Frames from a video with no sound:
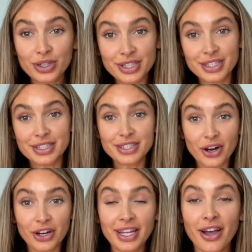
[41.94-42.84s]

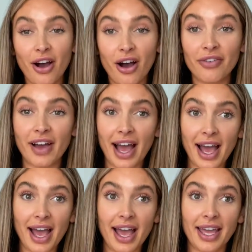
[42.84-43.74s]
starting off,
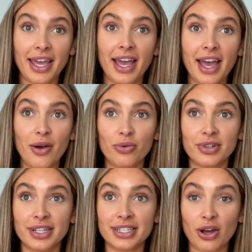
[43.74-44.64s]
I
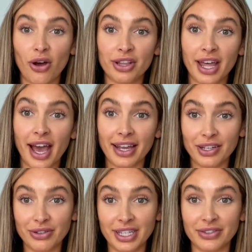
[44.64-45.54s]
was on the
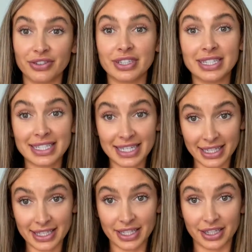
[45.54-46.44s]
IUD for
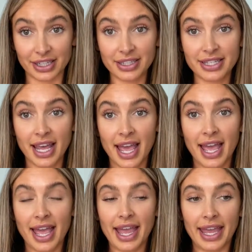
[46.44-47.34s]
6 years
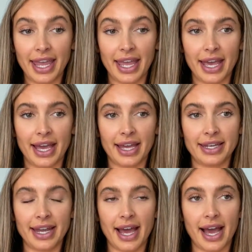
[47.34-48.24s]

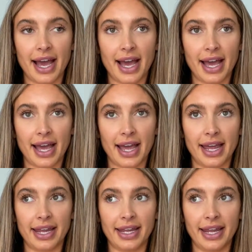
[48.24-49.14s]
and
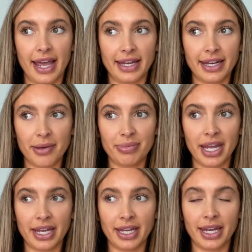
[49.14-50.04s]
I ended up
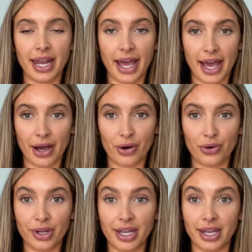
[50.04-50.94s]
getting it
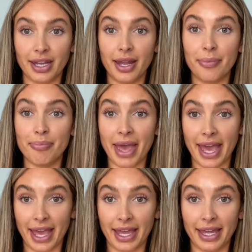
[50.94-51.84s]
out in
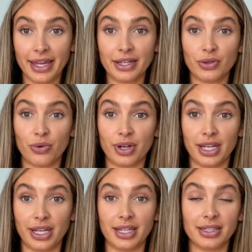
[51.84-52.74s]
May
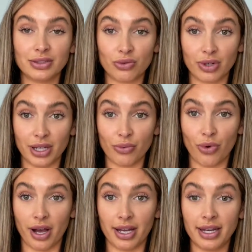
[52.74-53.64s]

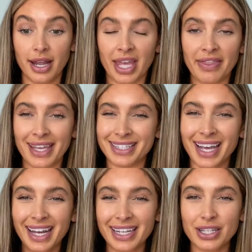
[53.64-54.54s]
2021. And they
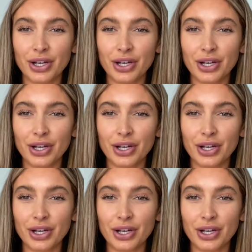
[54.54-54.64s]
said it